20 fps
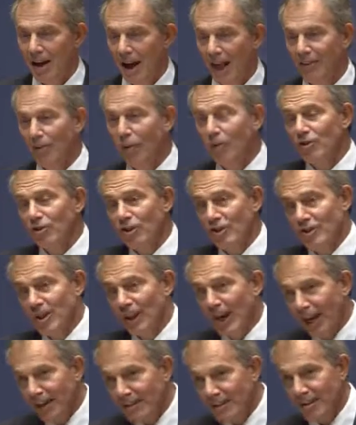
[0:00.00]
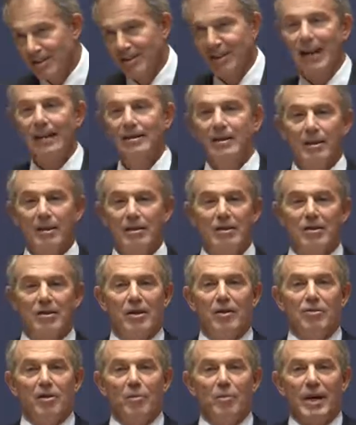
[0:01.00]
And not just understand it
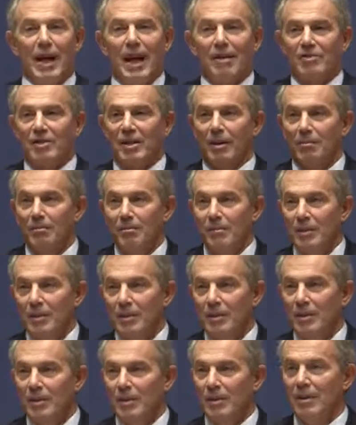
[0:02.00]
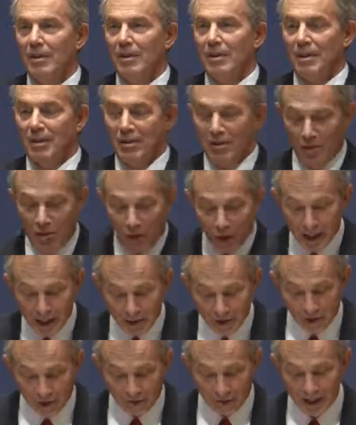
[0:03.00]
so that we have some
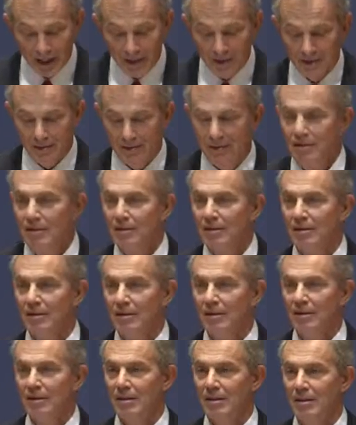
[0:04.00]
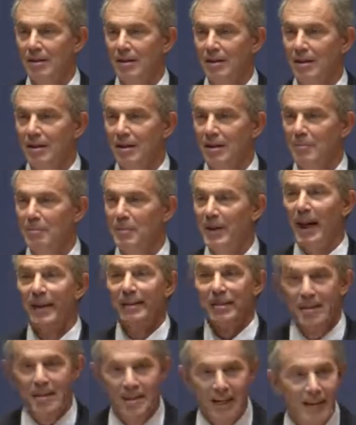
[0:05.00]
knowledge of it, but
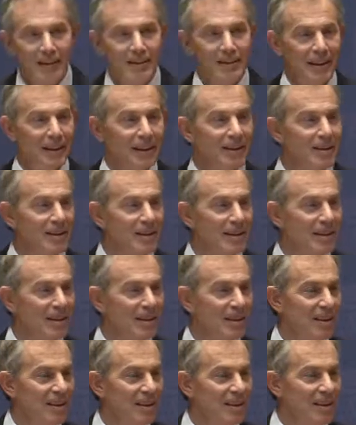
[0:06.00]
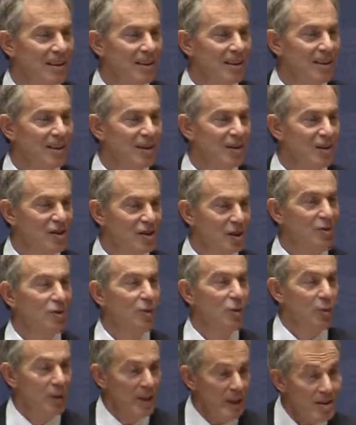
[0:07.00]
understand it so
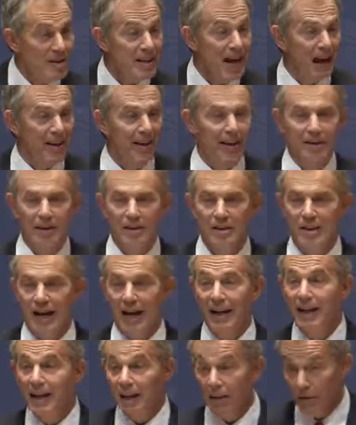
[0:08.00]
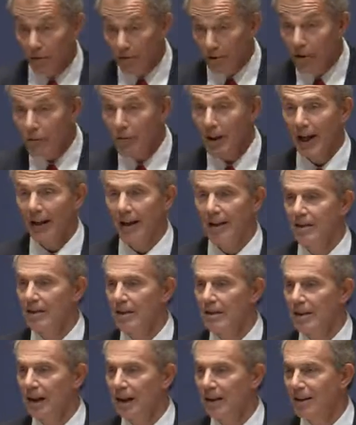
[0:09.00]
that within that understanding and through that
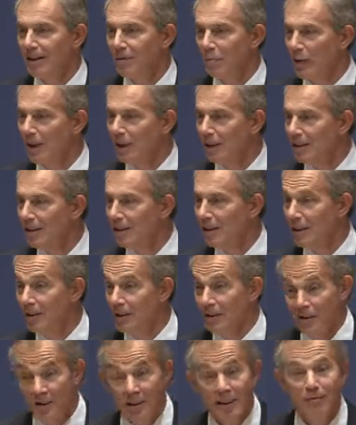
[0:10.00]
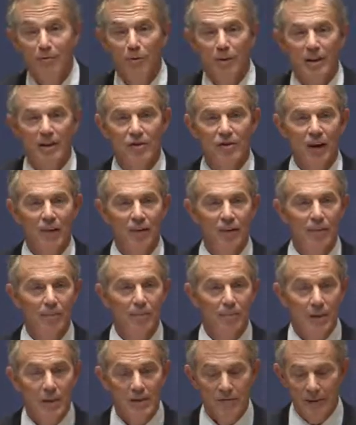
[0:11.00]
understanding we can learn to live with each other
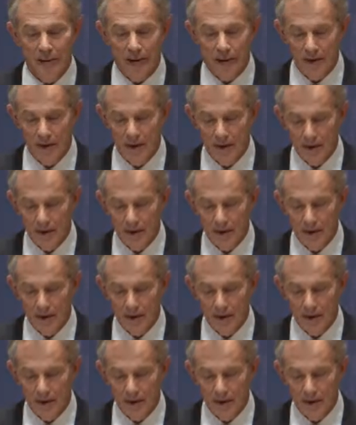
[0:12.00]
peacefully.